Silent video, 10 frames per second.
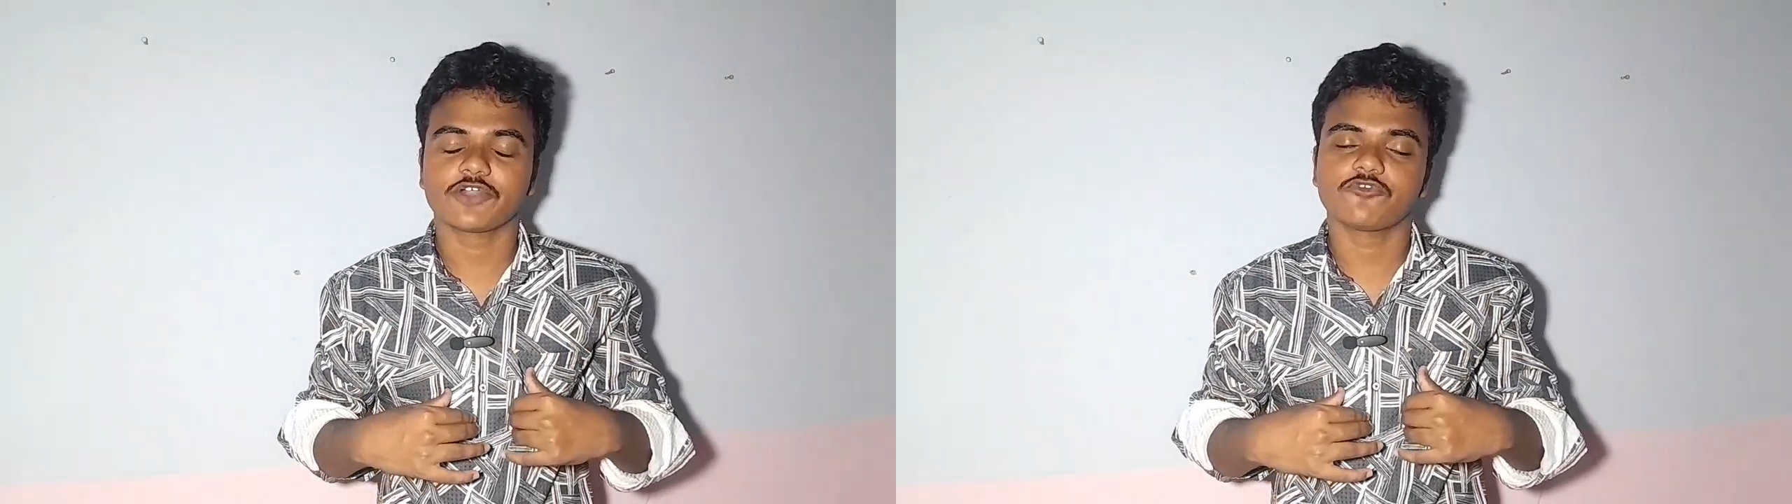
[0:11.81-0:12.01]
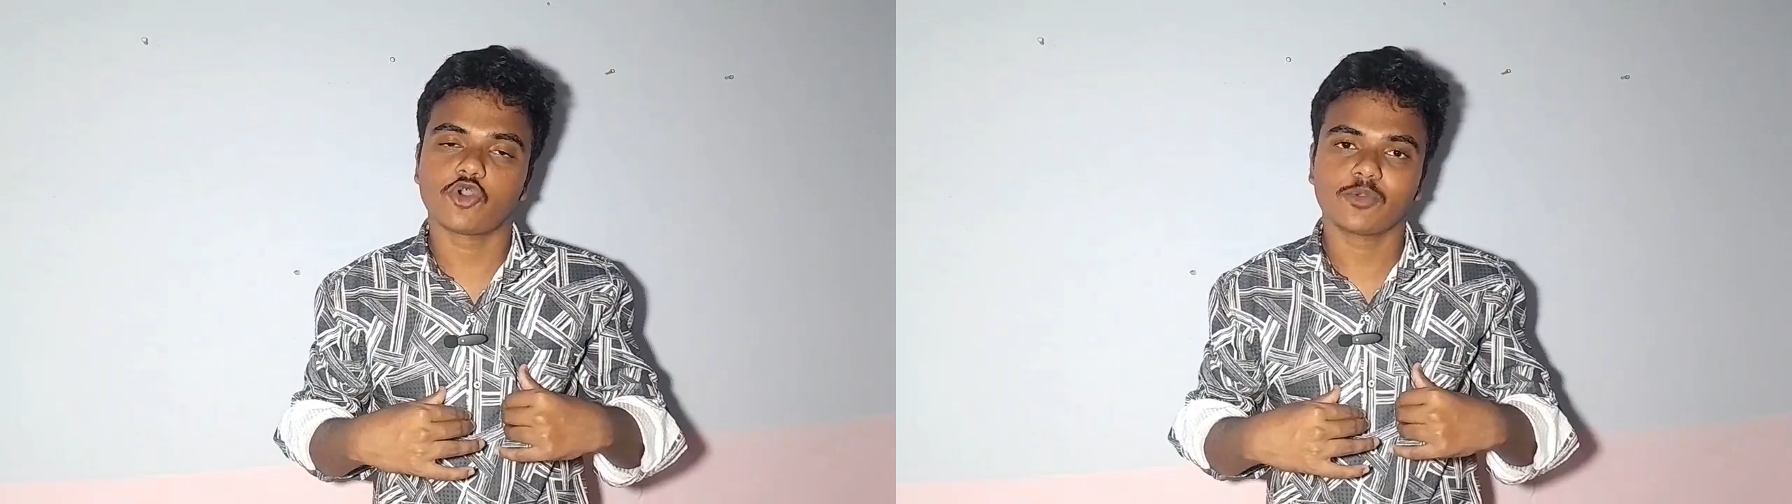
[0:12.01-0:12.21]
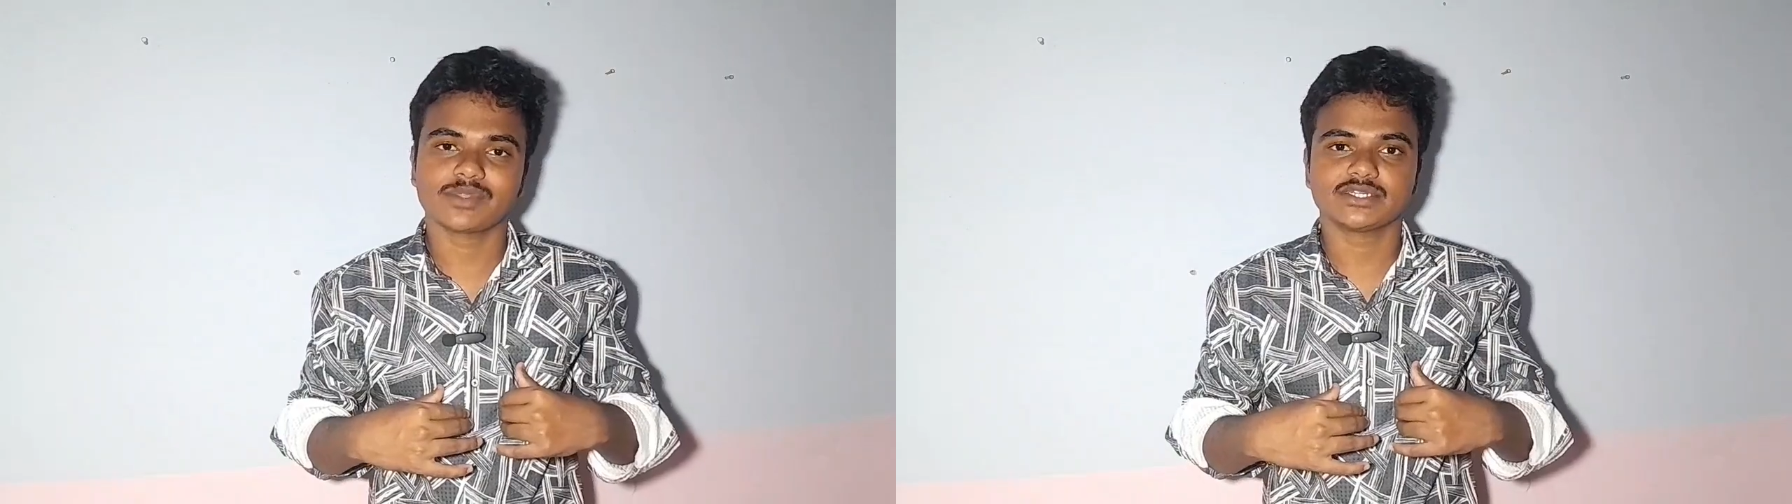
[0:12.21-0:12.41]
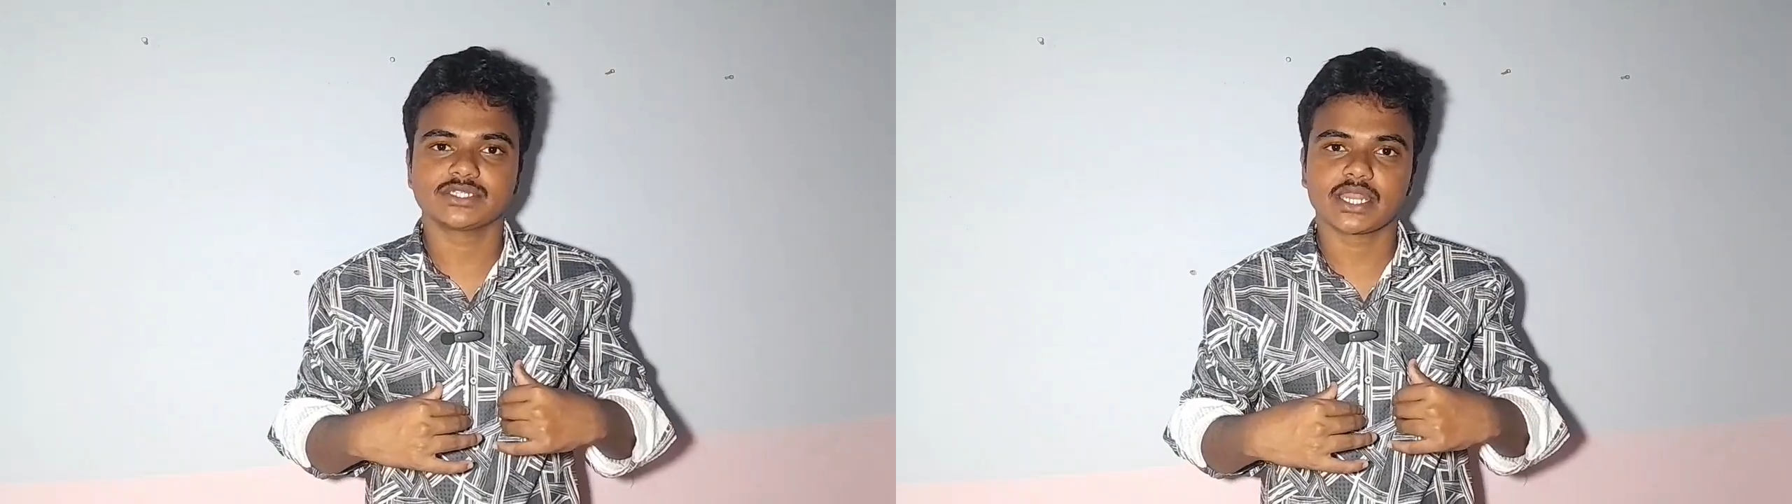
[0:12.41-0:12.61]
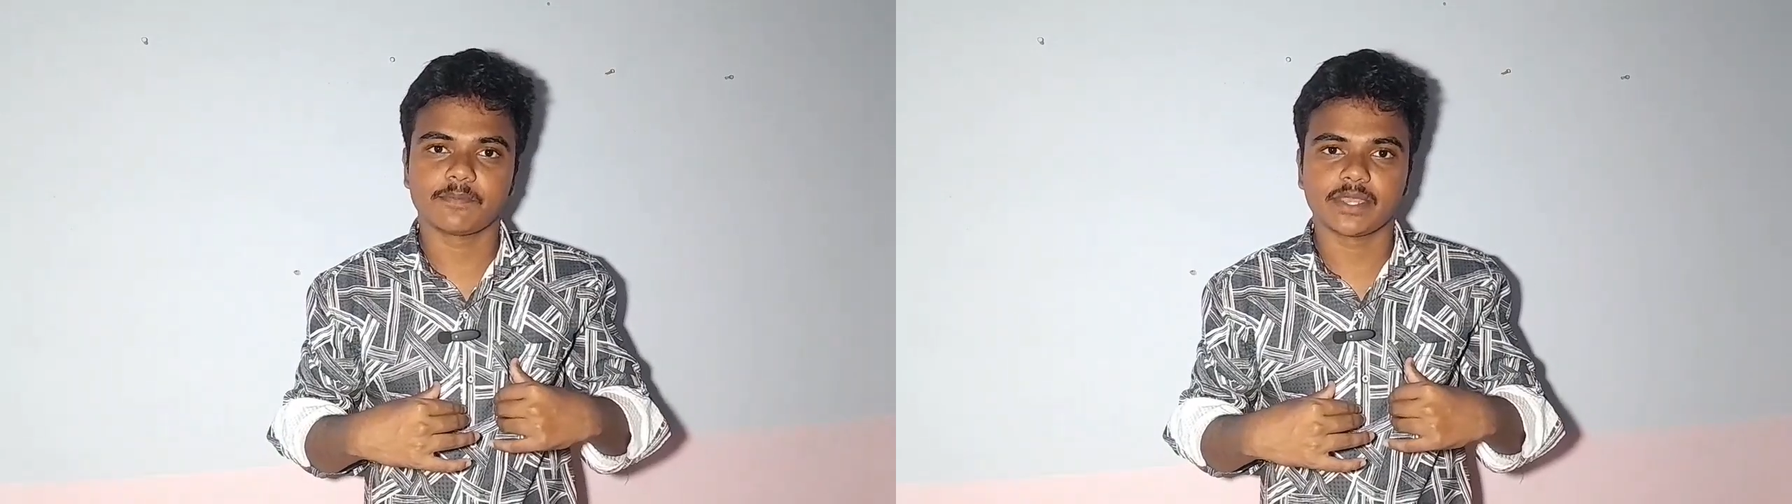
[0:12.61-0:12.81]
of occupational
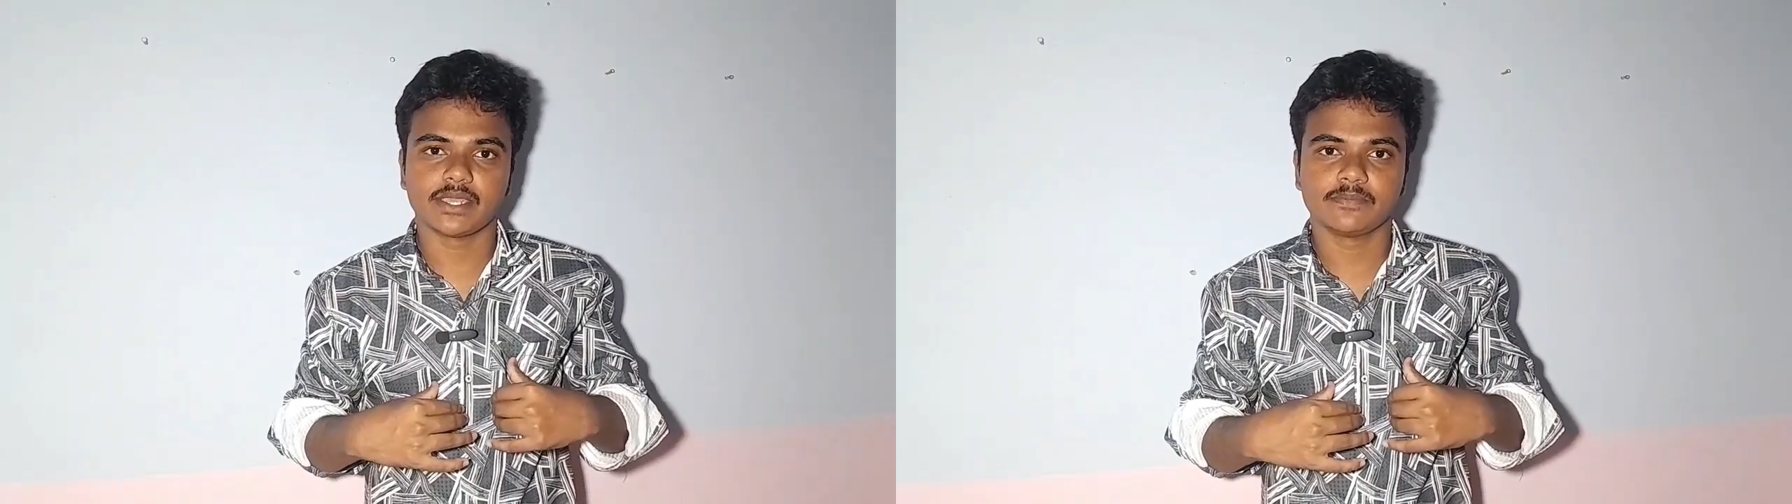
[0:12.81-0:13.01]
therapy.